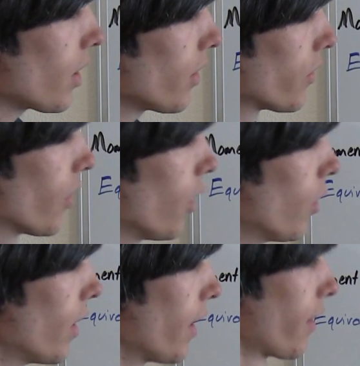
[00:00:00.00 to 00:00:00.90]

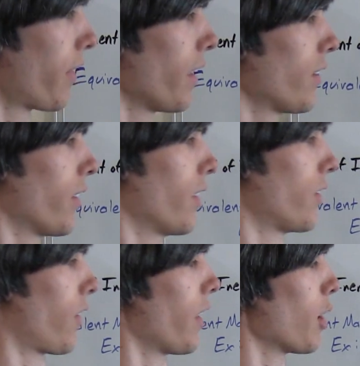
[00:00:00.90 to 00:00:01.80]
So the thing to
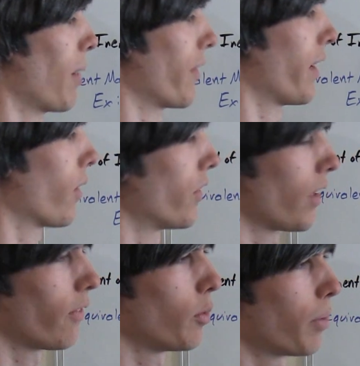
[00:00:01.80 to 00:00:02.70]
think about there is
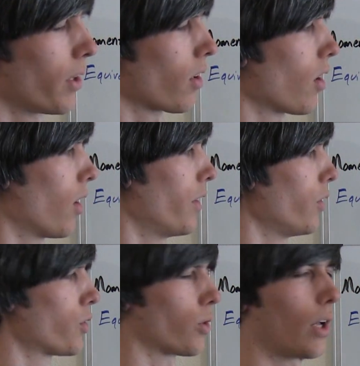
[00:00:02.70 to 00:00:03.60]
if you put your car in
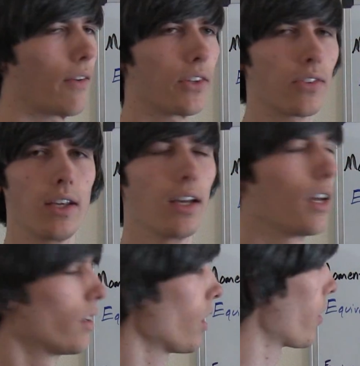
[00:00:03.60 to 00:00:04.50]
neutral, obviously
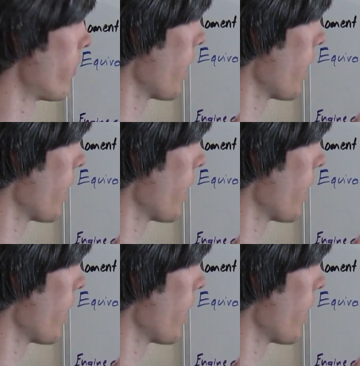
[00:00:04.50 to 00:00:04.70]
none of